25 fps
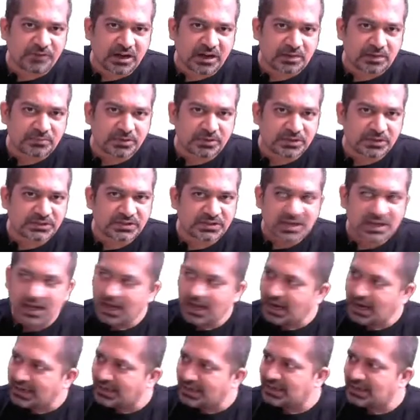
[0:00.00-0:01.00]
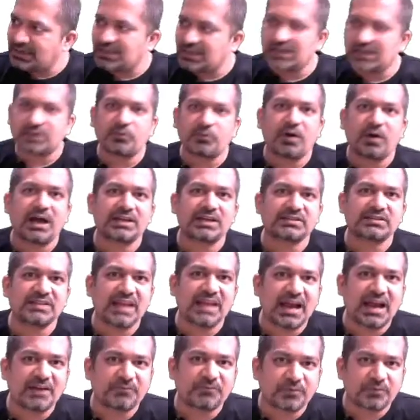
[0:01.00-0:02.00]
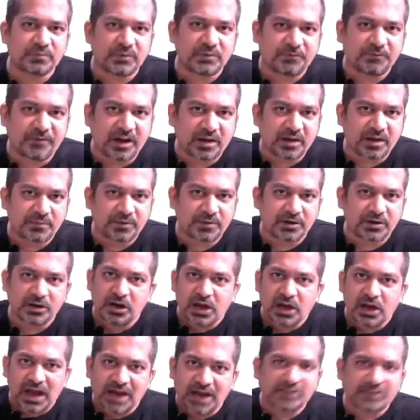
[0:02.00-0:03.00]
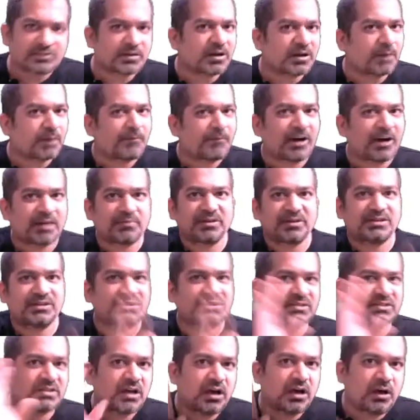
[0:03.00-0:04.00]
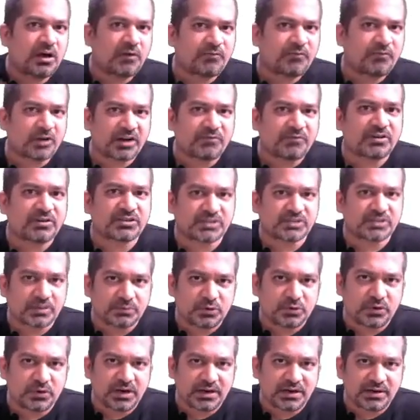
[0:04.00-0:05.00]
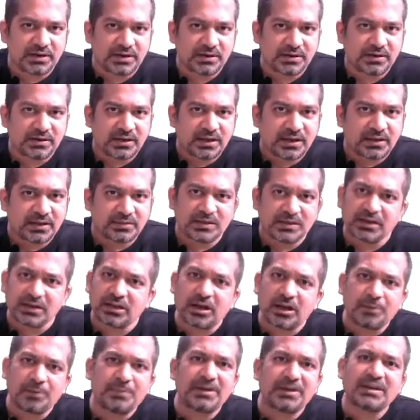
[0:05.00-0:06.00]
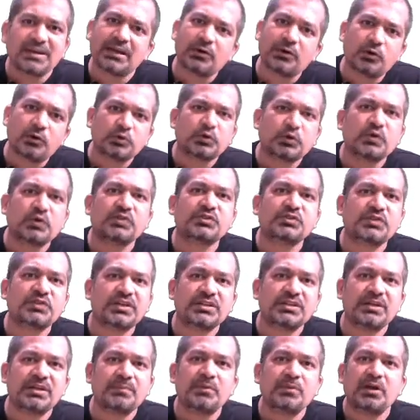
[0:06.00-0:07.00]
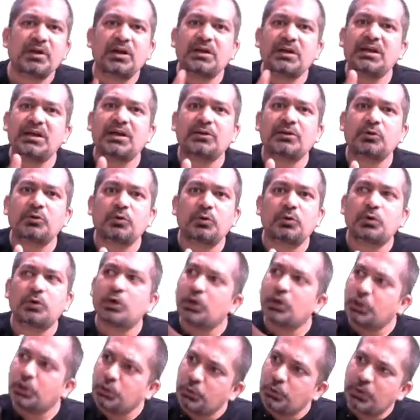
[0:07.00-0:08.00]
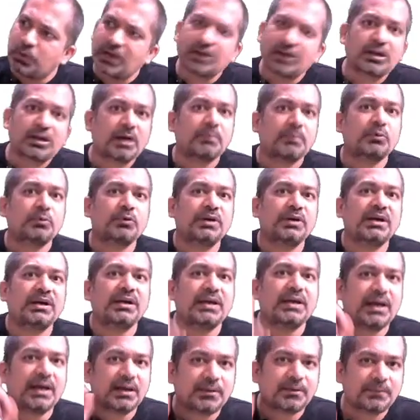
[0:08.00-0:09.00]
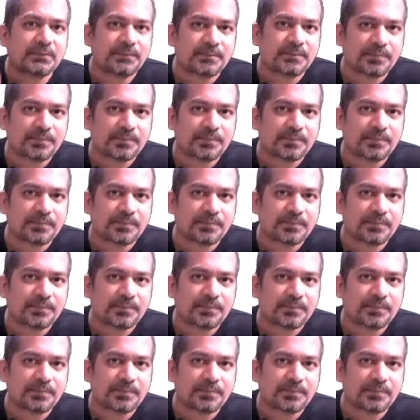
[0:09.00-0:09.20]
farmers, and then it requires land from the farmer and so the farmer is forever subjugated, then government can also restrict them that no, you can come to India,